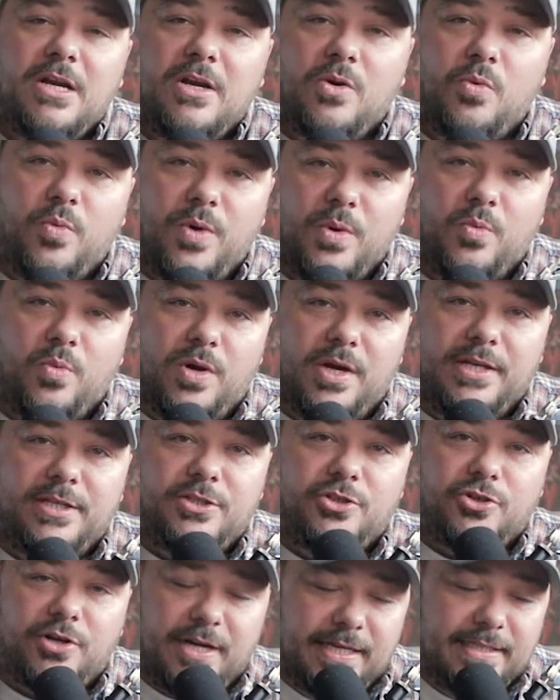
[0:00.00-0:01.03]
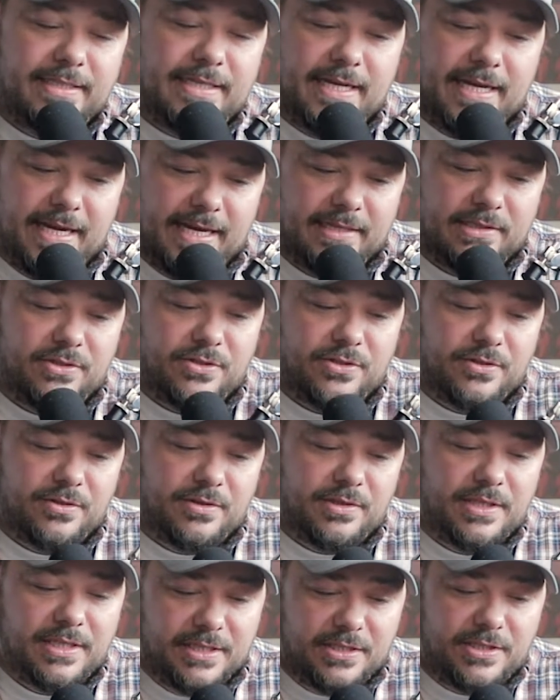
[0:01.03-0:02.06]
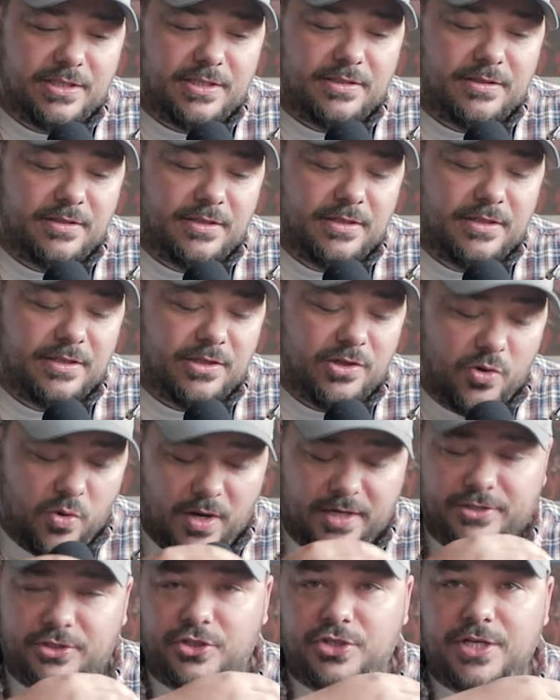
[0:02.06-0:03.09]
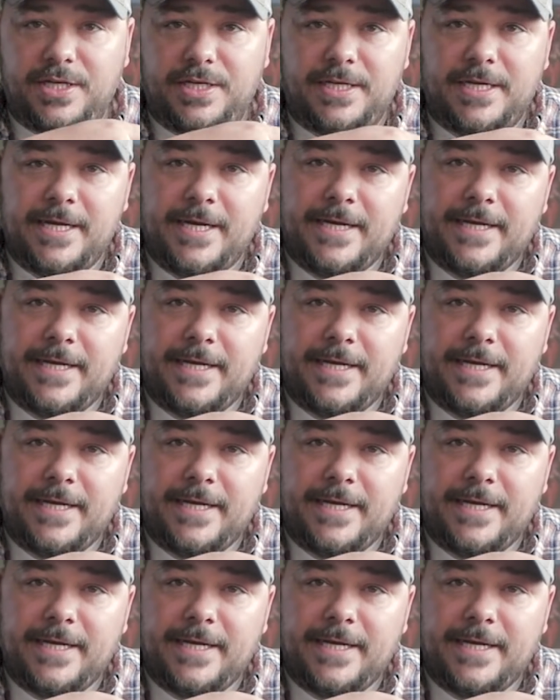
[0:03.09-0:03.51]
when one tries to answer this question.